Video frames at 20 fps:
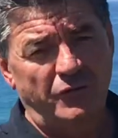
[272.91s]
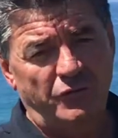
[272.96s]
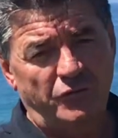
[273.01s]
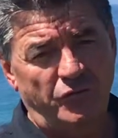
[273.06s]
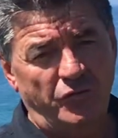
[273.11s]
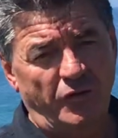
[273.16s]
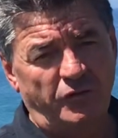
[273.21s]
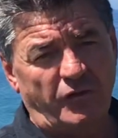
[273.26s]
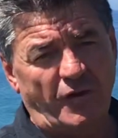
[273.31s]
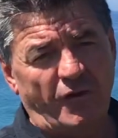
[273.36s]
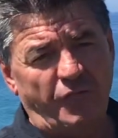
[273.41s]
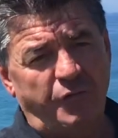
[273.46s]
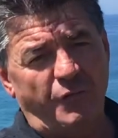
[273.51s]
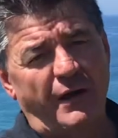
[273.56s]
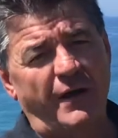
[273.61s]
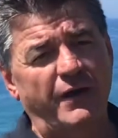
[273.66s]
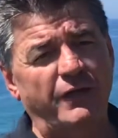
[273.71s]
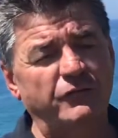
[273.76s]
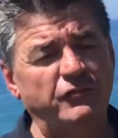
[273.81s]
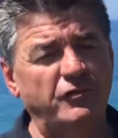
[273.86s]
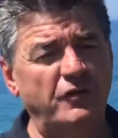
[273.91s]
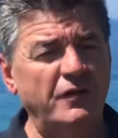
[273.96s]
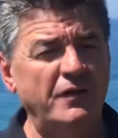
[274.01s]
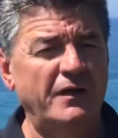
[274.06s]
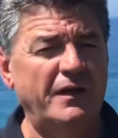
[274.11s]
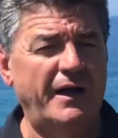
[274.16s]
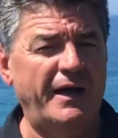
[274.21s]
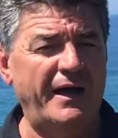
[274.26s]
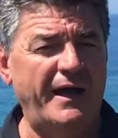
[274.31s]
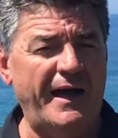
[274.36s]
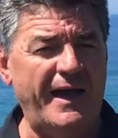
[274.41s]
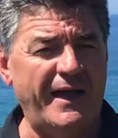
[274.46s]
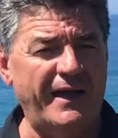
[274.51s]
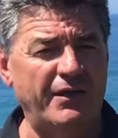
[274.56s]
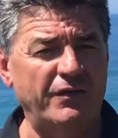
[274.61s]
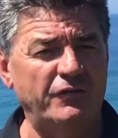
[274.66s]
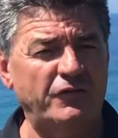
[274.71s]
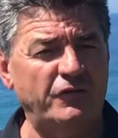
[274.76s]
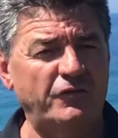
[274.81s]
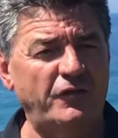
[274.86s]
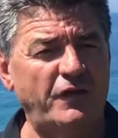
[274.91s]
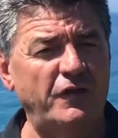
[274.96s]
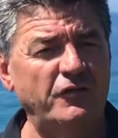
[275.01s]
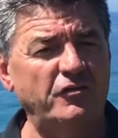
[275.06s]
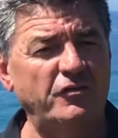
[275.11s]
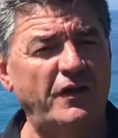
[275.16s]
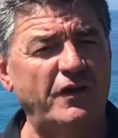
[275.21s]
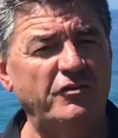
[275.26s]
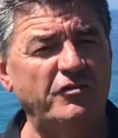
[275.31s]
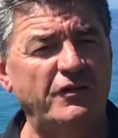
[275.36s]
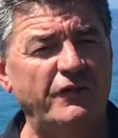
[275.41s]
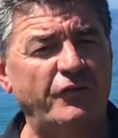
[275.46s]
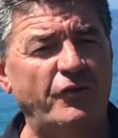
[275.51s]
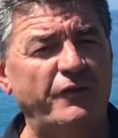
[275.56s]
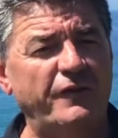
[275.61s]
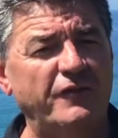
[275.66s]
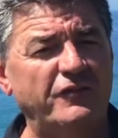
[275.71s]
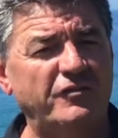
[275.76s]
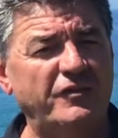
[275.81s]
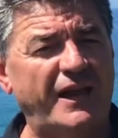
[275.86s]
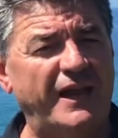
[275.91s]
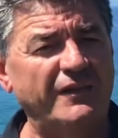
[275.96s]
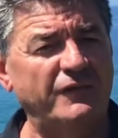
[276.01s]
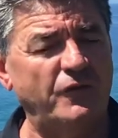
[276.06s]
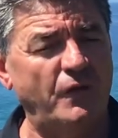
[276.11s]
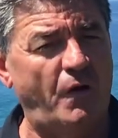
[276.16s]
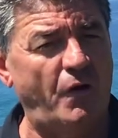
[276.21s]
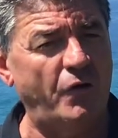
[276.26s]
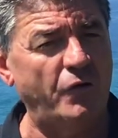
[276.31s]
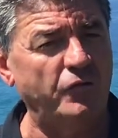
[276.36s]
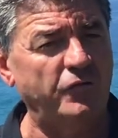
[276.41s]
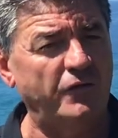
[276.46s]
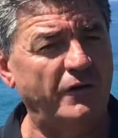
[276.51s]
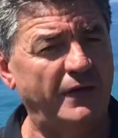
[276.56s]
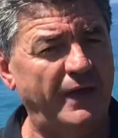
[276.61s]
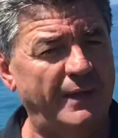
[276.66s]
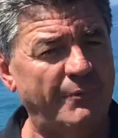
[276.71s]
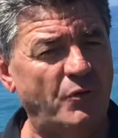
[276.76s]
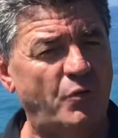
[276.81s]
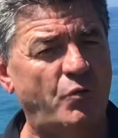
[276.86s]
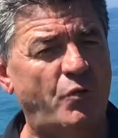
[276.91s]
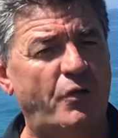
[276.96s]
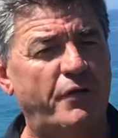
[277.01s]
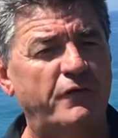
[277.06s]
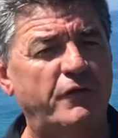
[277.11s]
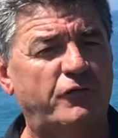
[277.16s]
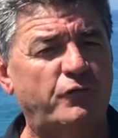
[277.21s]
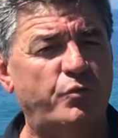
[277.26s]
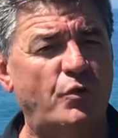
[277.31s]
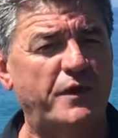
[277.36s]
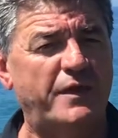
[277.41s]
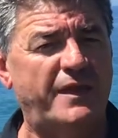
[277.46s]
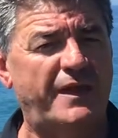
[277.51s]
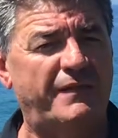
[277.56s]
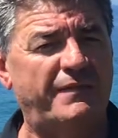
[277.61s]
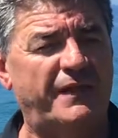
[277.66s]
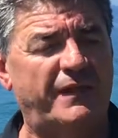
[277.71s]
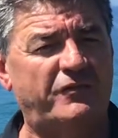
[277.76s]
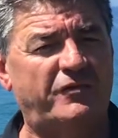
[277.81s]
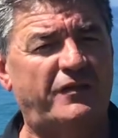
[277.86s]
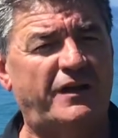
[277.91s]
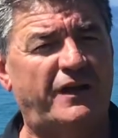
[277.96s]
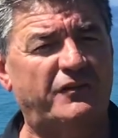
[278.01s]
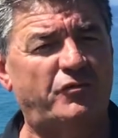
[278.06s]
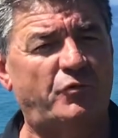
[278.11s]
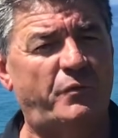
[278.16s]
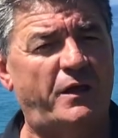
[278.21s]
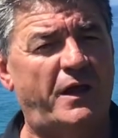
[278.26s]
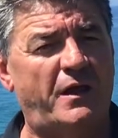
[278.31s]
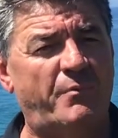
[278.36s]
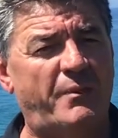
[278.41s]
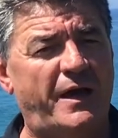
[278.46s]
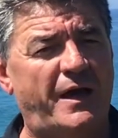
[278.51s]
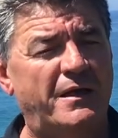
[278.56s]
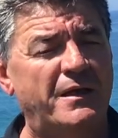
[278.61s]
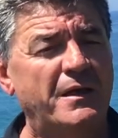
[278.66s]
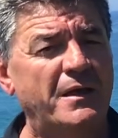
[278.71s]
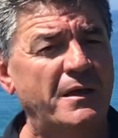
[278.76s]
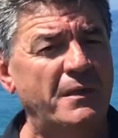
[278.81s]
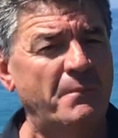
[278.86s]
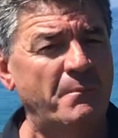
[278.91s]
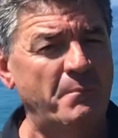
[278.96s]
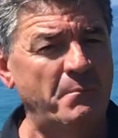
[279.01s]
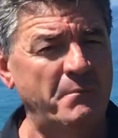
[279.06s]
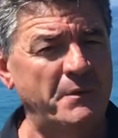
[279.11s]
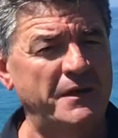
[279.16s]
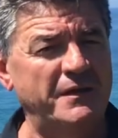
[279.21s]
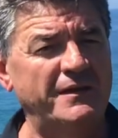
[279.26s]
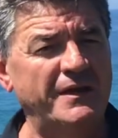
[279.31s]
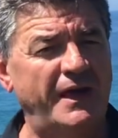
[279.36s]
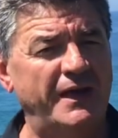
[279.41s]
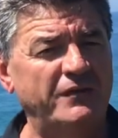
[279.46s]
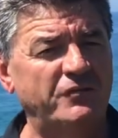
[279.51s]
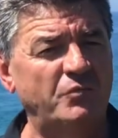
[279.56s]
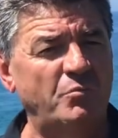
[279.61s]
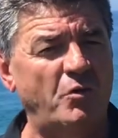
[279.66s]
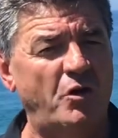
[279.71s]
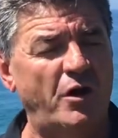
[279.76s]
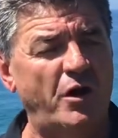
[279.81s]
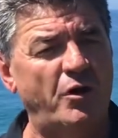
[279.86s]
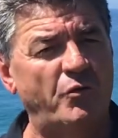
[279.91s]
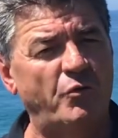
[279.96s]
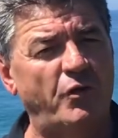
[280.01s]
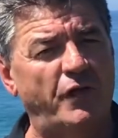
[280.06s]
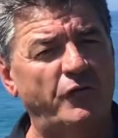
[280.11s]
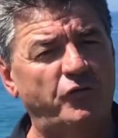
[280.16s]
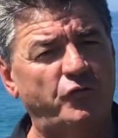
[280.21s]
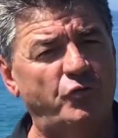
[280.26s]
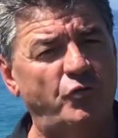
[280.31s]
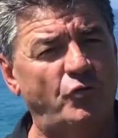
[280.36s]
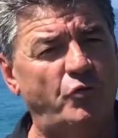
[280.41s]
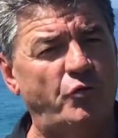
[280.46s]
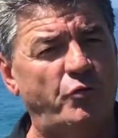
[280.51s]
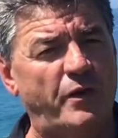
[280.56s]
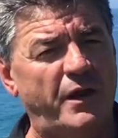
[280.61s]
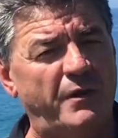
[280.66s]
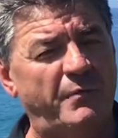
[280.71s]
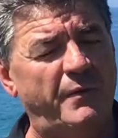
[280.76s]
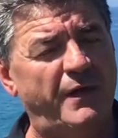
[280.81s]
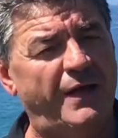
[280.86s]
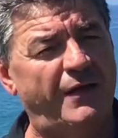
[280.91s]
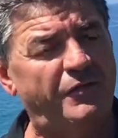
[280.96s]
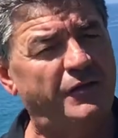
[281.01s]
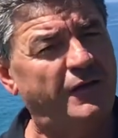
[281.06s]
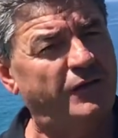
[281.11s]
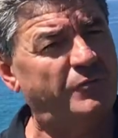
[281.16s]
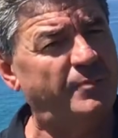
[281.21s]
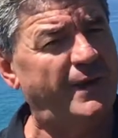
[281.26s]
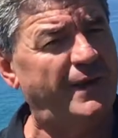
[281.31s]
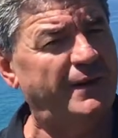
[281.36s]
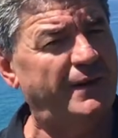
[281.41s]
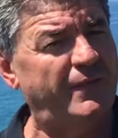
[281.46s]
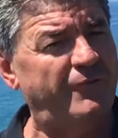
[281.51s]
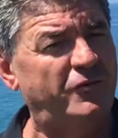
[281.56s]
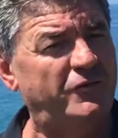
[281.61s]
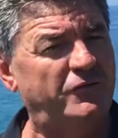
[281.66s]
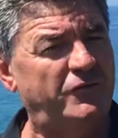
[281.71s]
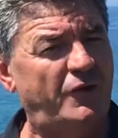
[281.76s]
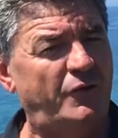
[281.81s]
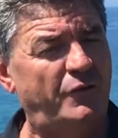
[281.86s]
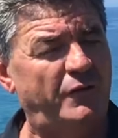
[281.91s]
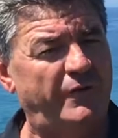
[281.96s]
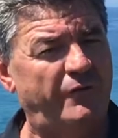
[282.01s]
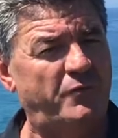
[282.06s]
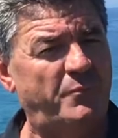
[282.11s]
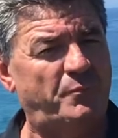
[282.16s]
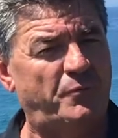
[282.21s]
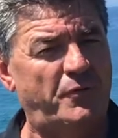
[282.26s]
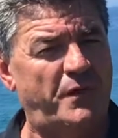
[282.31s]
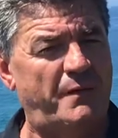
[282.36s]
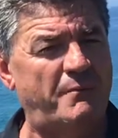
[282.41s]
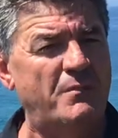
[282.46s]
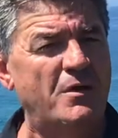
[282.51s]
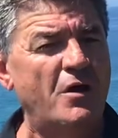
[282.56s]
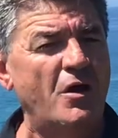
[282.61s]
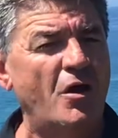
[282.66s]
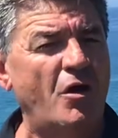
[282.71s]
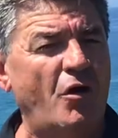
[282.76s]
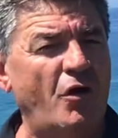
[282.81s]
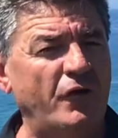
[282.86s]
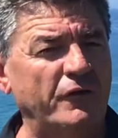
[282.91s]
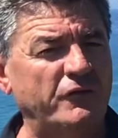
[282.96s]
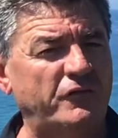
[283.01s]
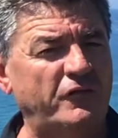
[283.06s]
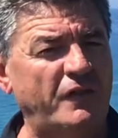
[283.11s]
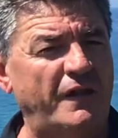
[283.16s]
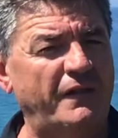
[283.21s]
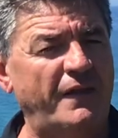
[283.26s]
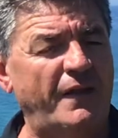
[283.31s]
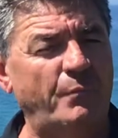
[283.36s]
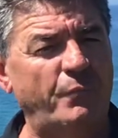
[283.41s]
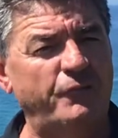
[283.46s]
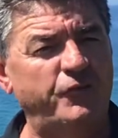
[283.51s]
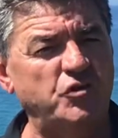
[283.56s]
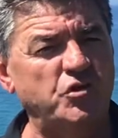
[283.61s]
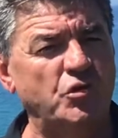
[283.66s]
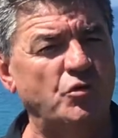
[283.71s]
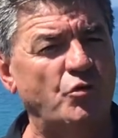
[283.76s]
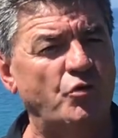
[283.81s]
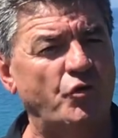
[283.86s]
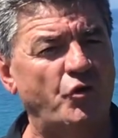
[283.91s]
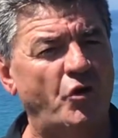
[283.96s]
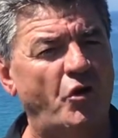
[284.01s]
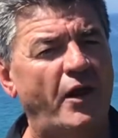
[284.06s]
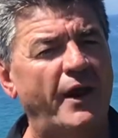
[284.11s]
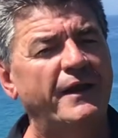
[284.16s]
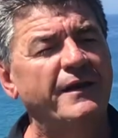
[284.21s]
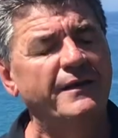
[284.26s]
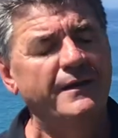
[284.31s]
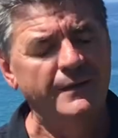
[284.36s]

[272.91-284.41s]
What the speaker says: New South Wales Anglers Association have got their state titles in Lake Macquarie this weekend. That starts around about midday tomorrow, right through to around about, I think it's about 10 or 11 p.m. on Sunday. We're fishing all night.